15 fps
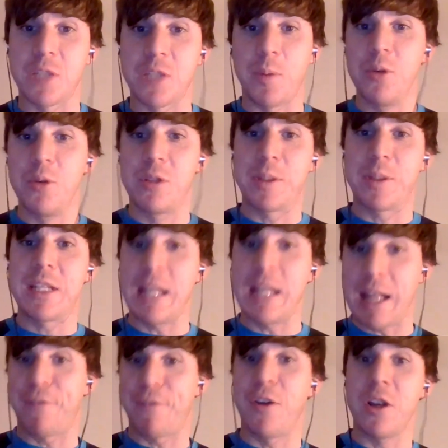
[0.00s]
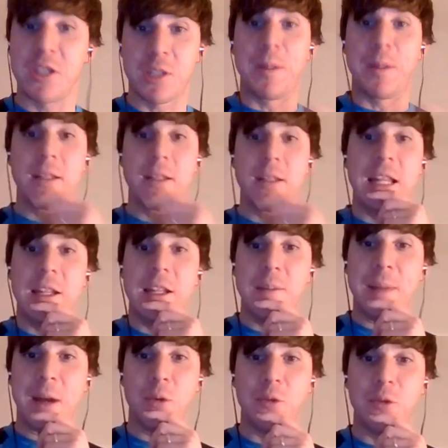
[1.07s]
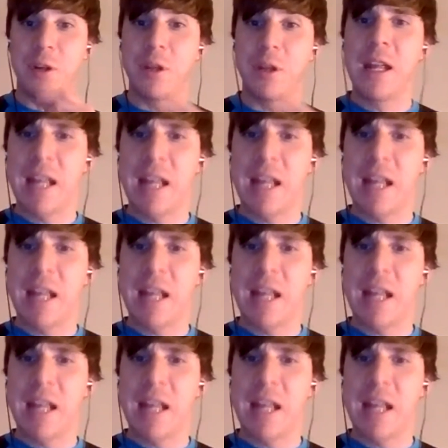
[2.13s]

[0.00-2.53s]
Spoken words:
I suppose, particularly in that first stint at Macclesfield.